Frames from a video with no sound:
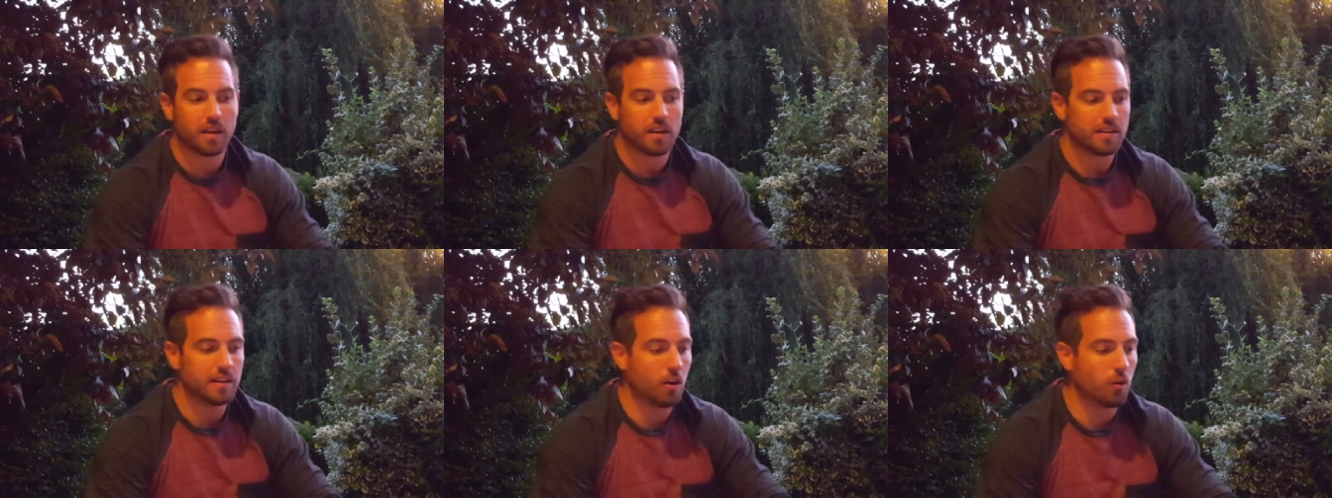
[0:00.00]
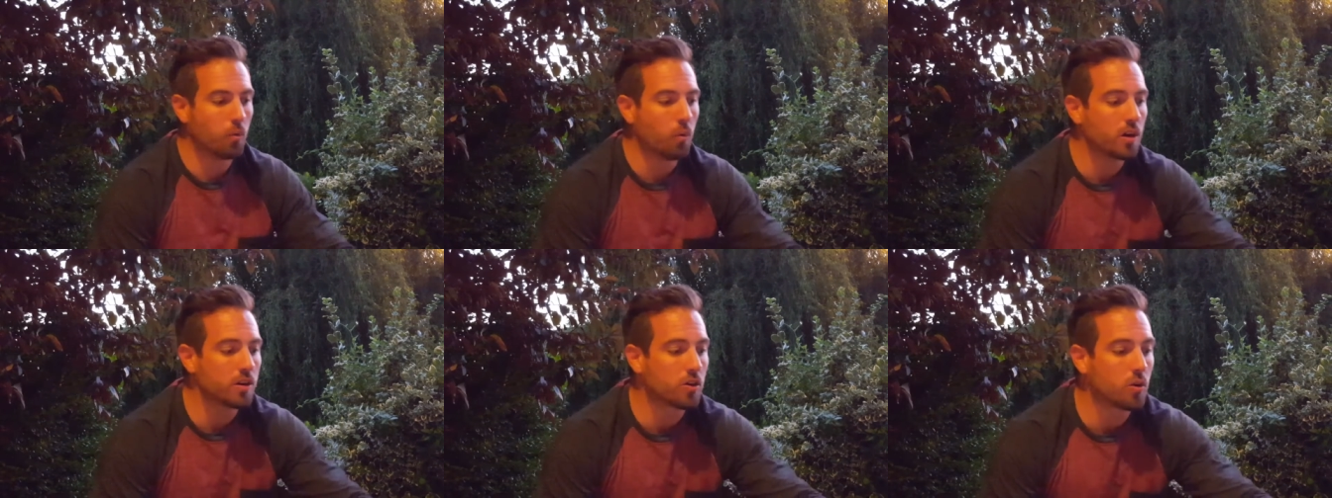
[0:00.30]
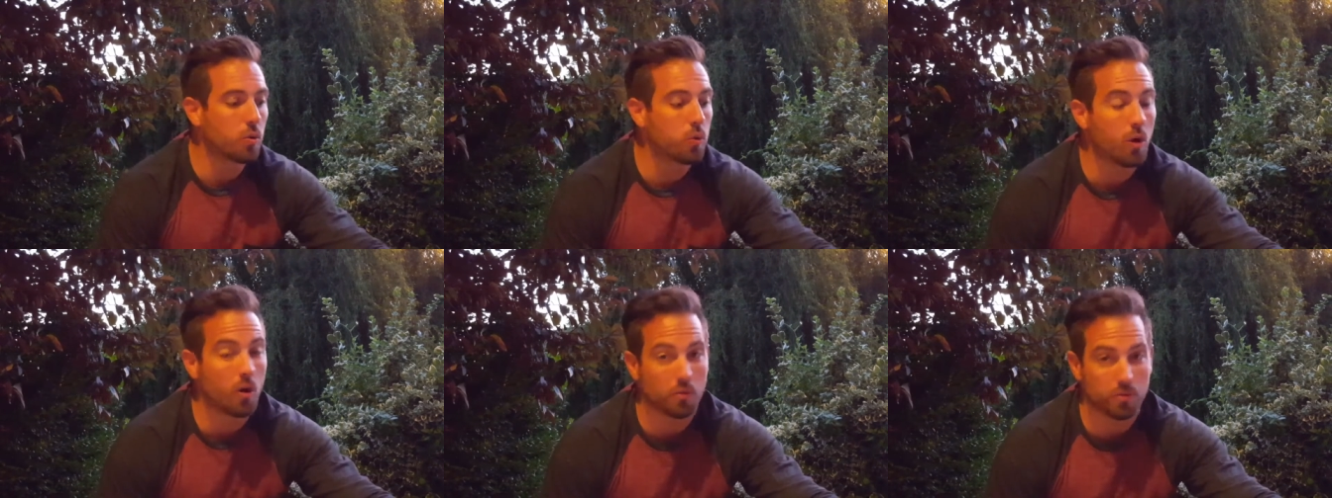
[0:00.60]
Now, one
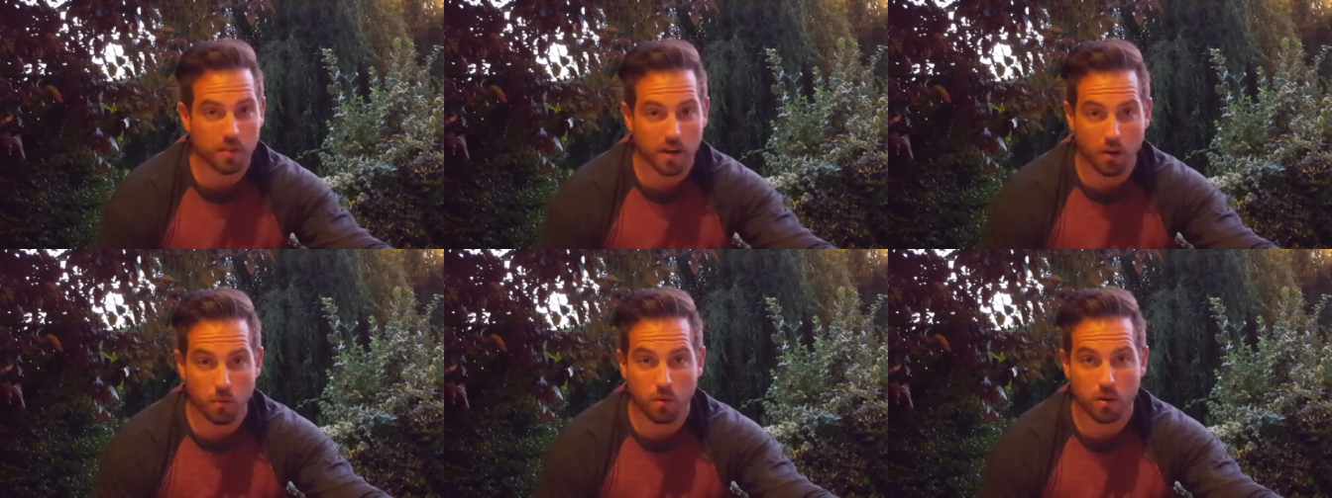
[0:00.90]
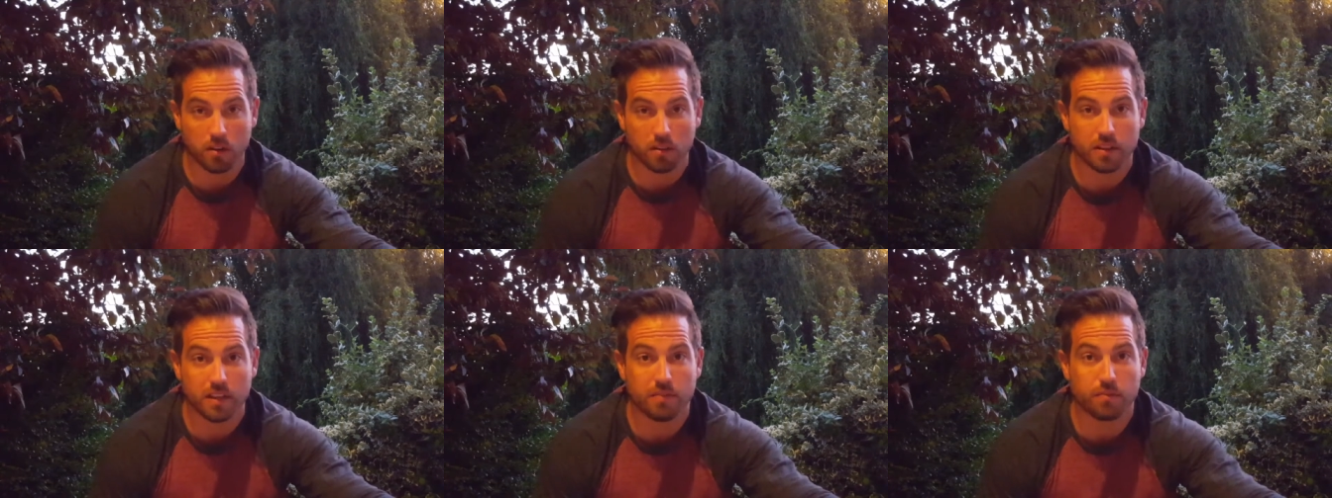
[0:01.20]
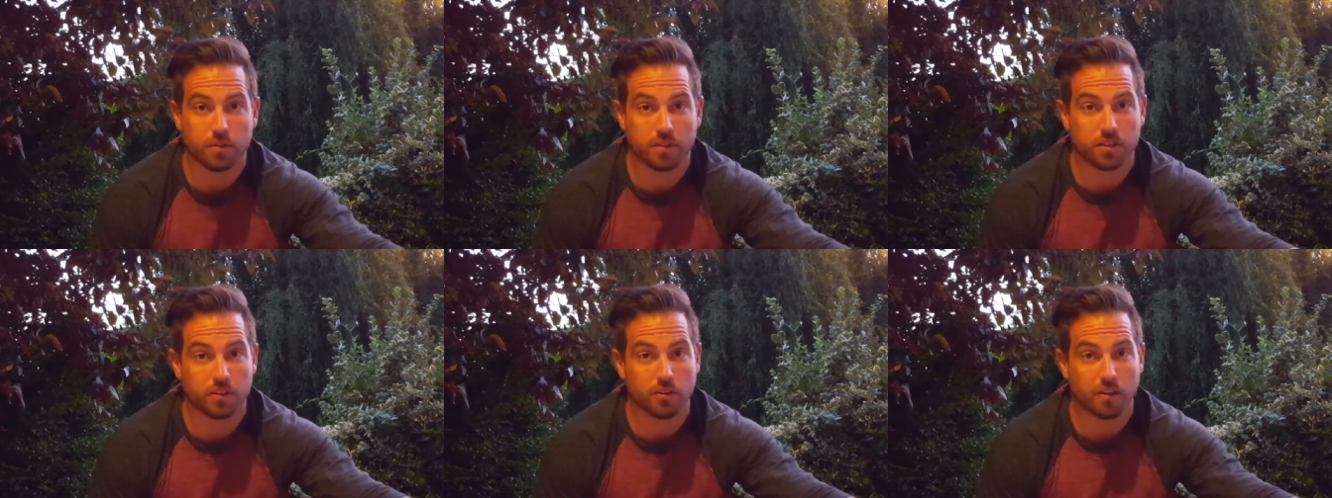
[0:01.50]
quote that I want to
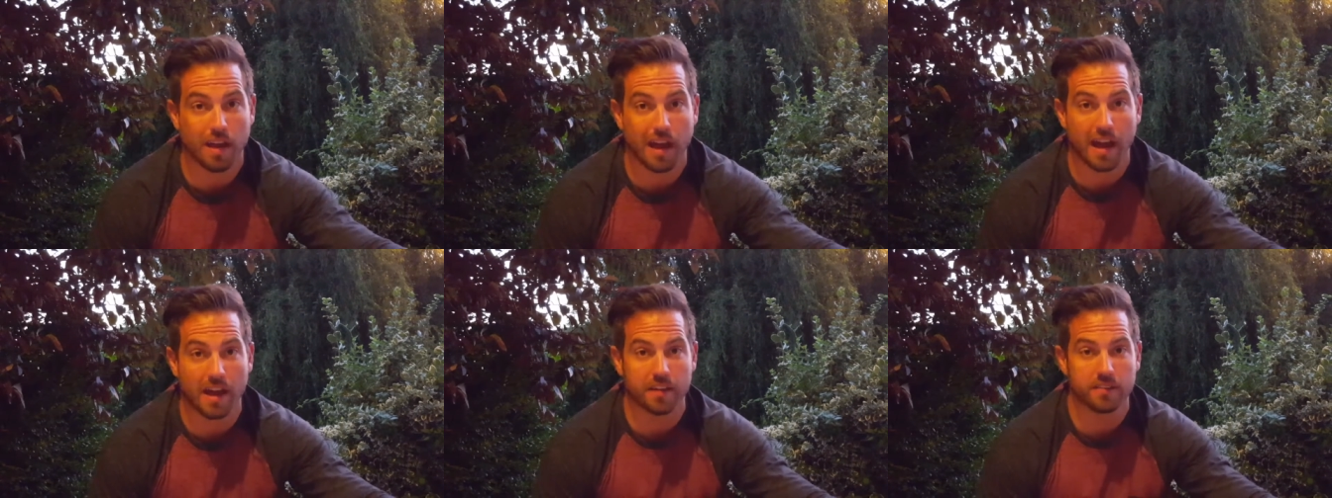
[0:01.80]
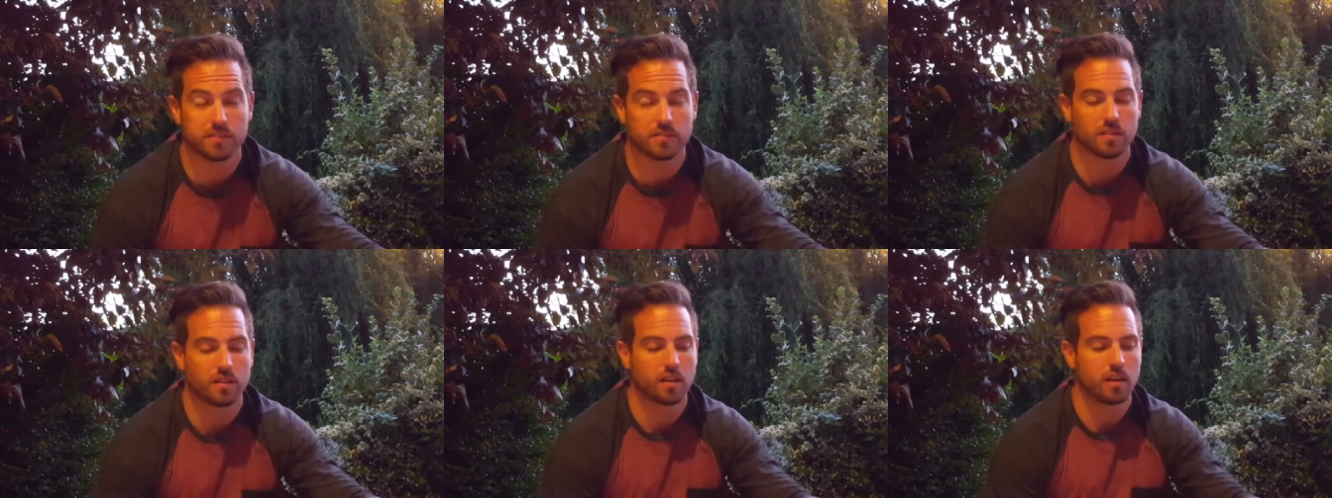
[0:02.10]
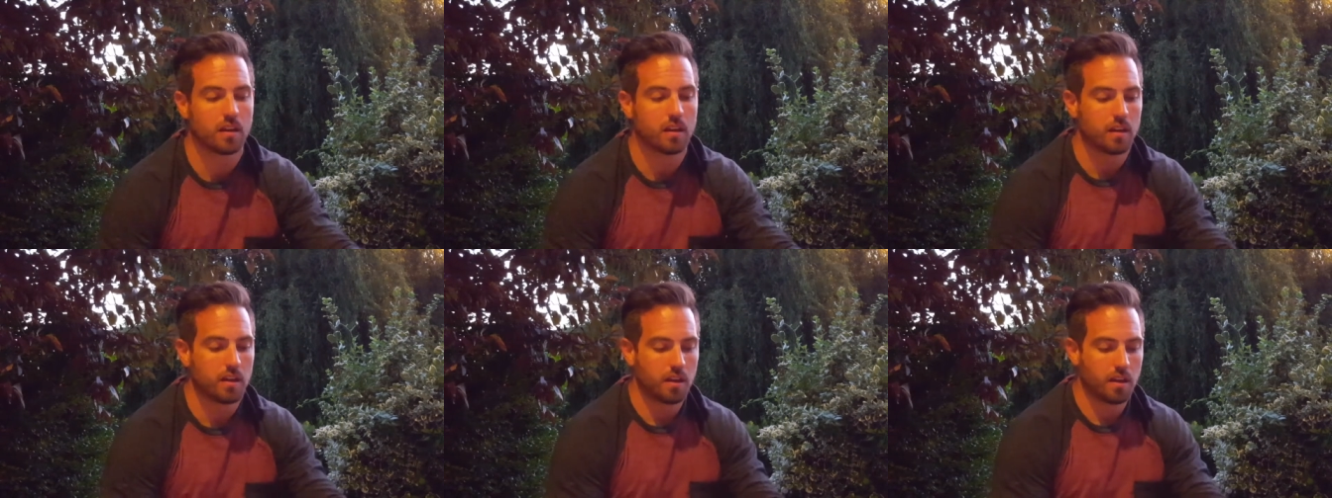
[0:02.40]
leave with you guys.
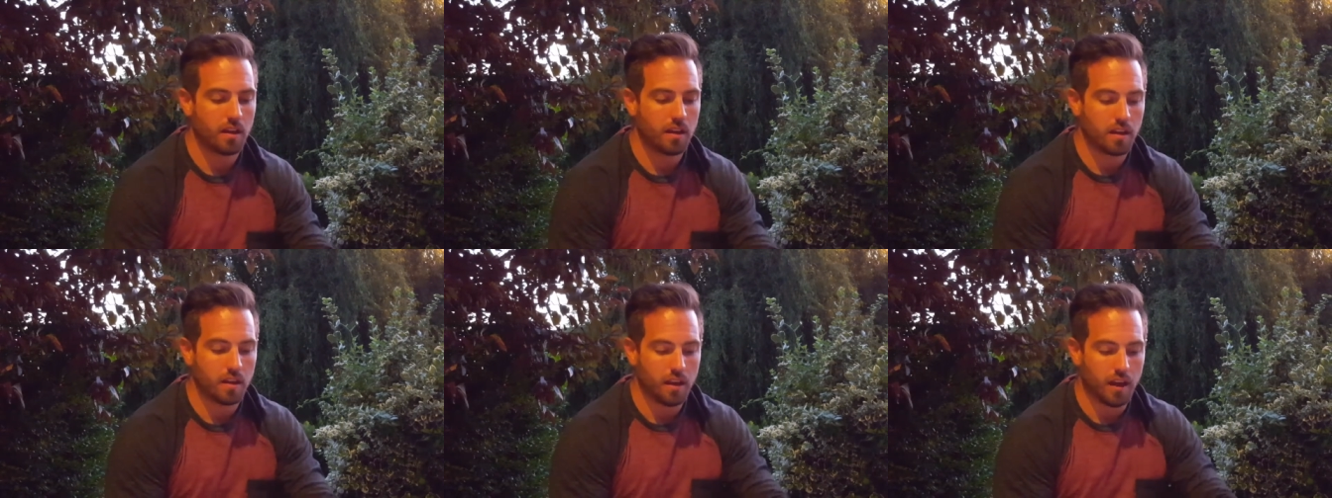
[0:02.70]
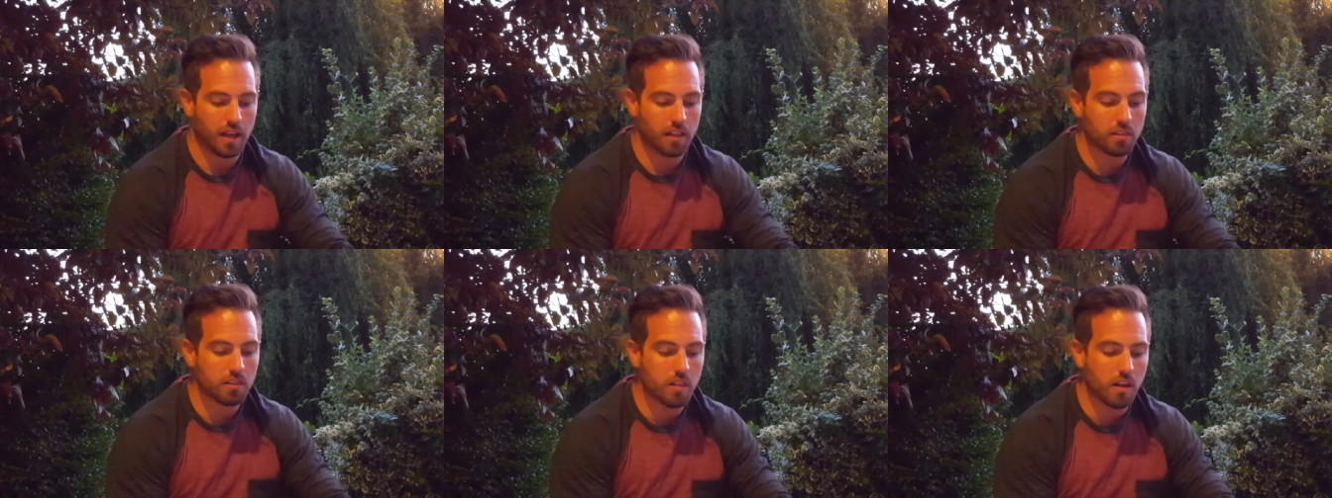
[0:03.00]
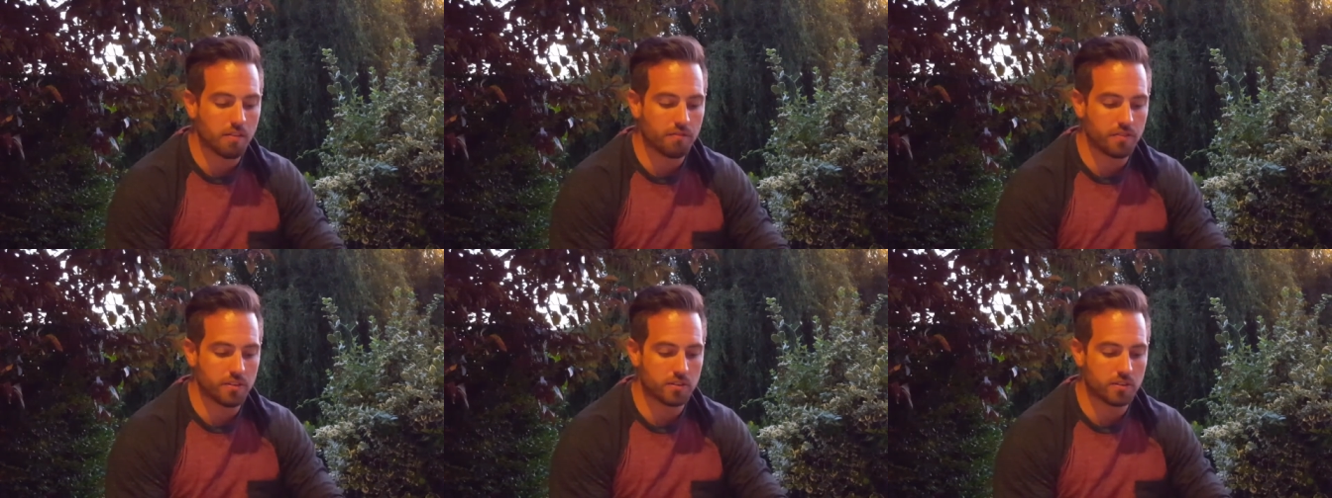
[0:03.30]
I love